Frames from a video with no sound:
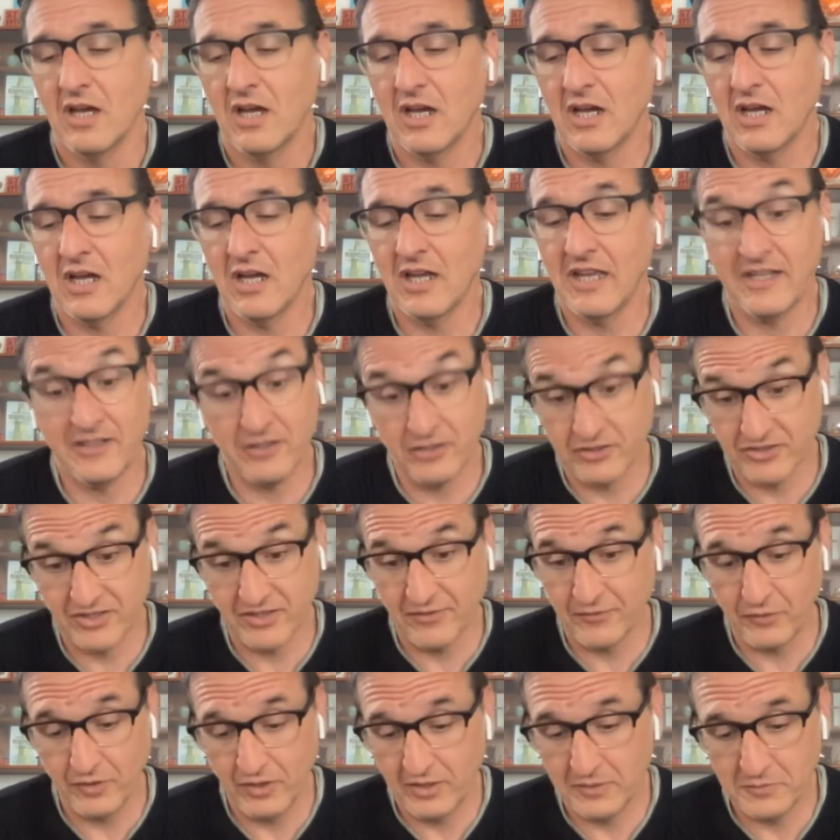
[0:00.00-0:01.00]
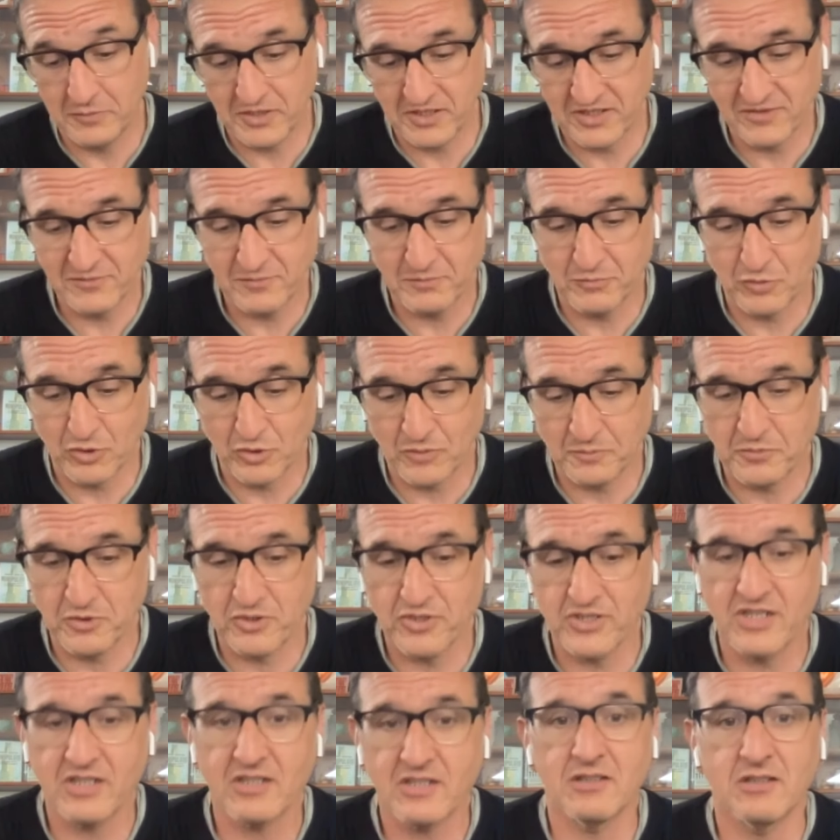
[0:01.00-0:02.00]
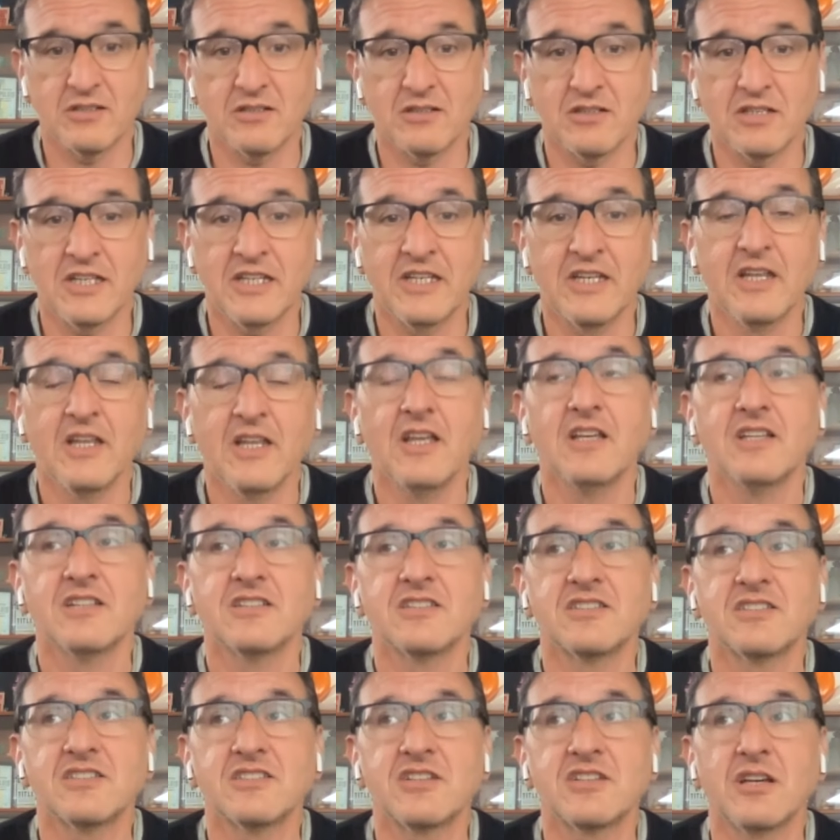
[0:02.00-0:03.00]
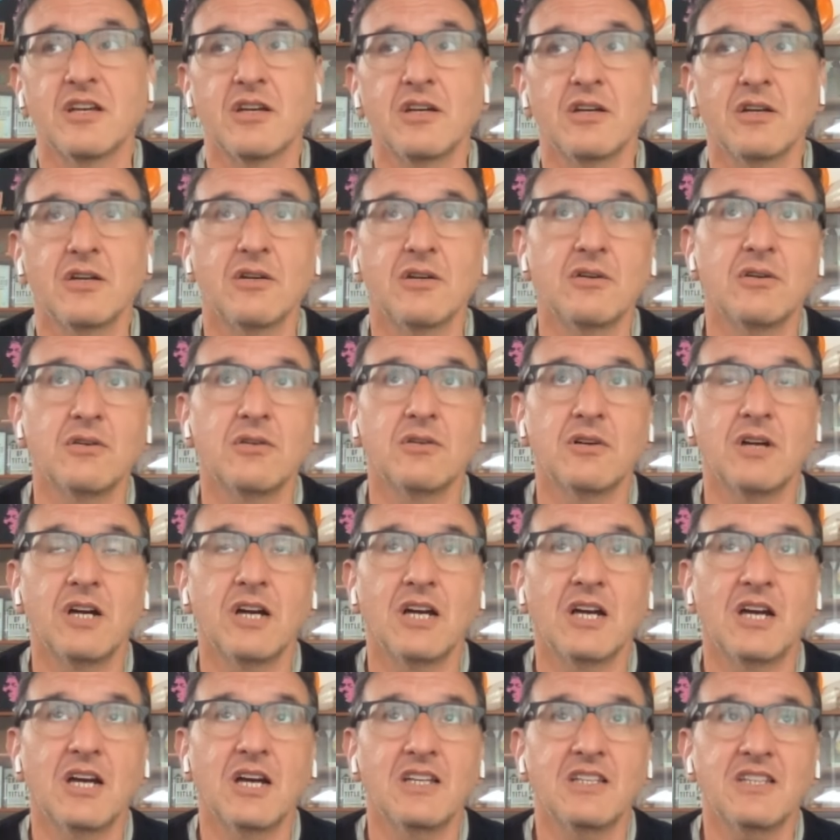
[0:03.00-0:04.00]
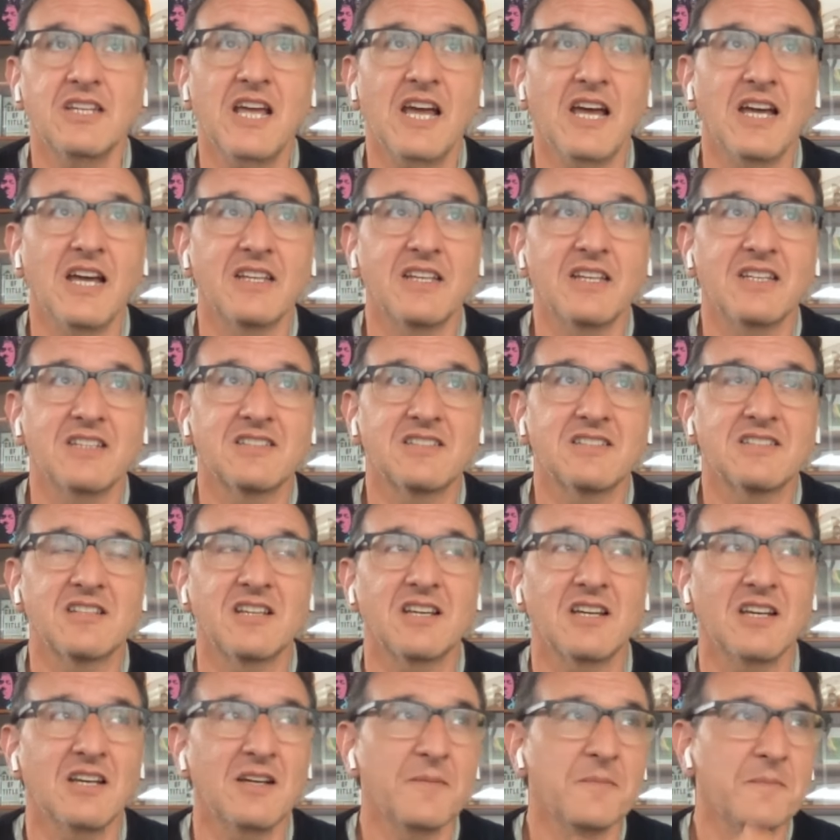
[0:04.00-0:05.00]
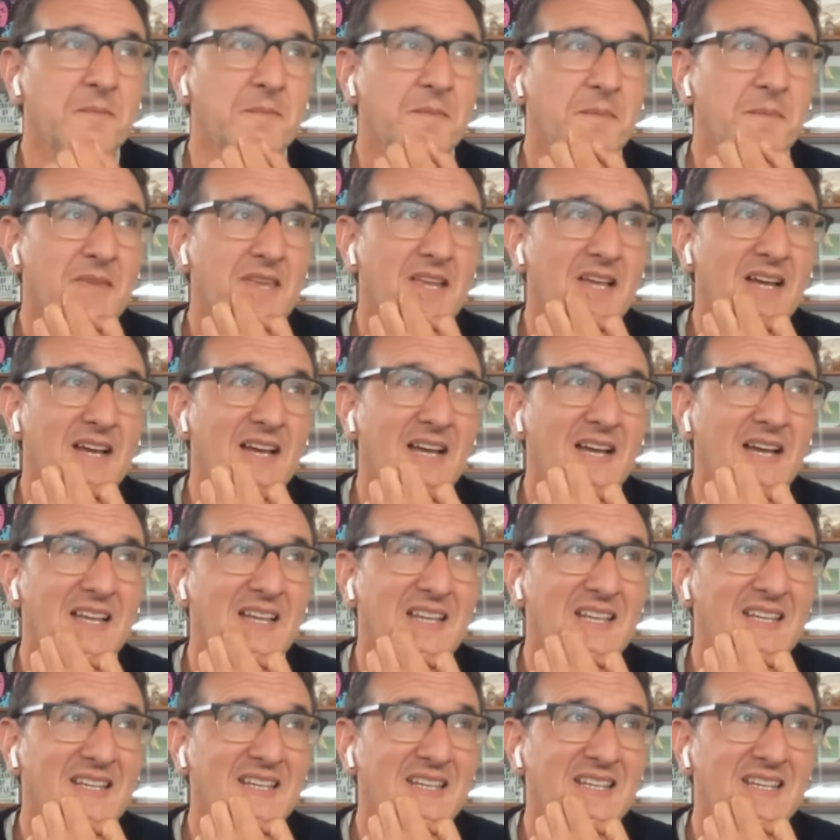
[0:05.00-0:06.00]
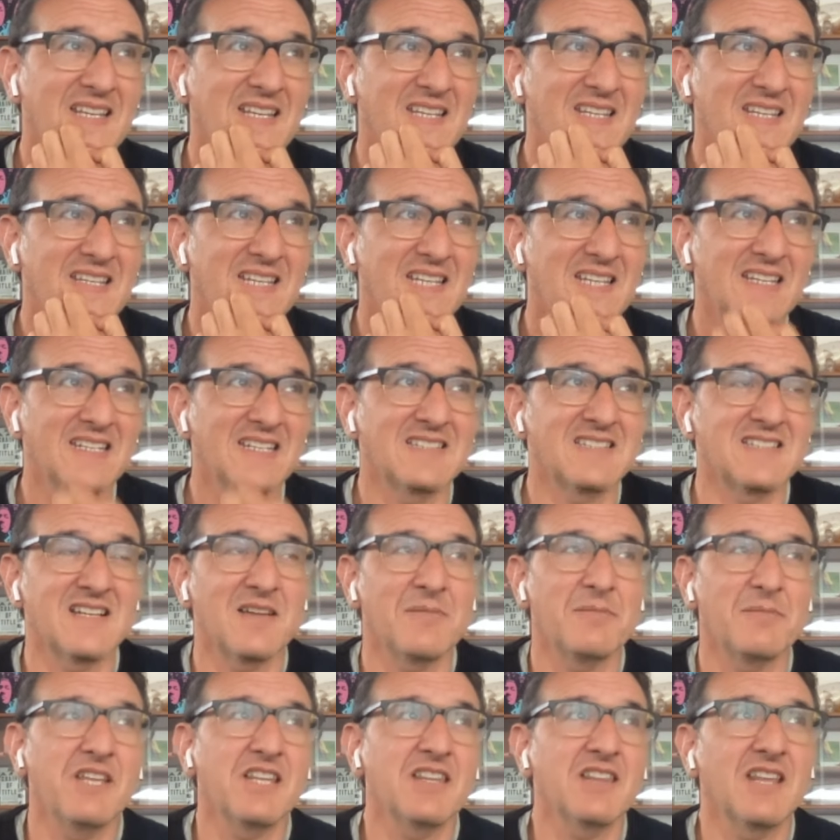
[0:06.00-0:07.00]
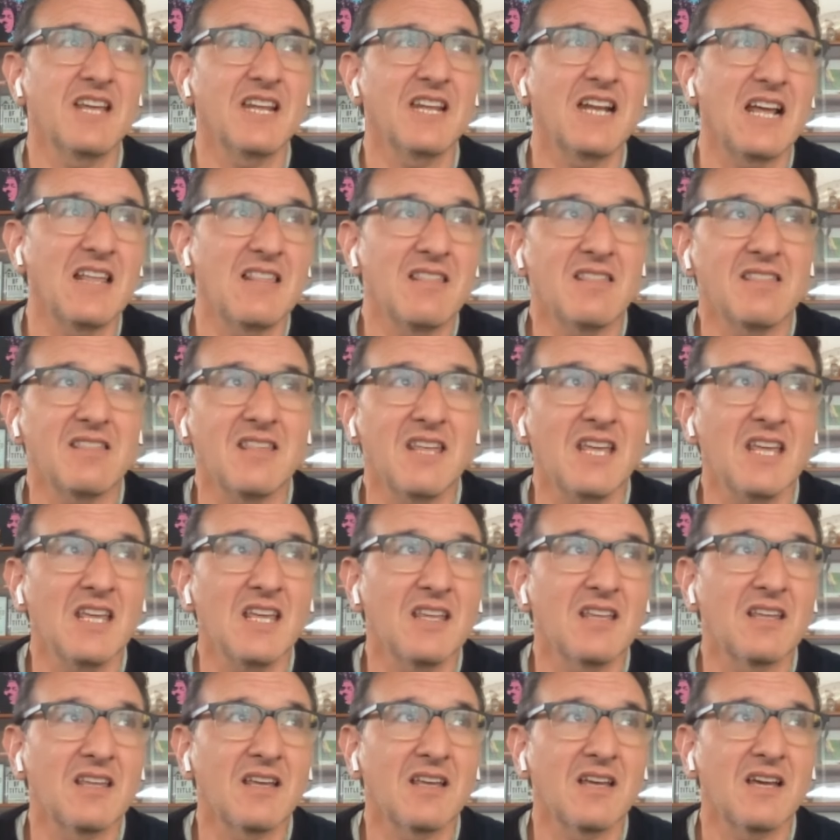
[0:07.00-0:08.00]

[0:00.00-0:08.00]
uh, and our civil liberties more particularly right. so uh, yeah it's um, it, it's something that i think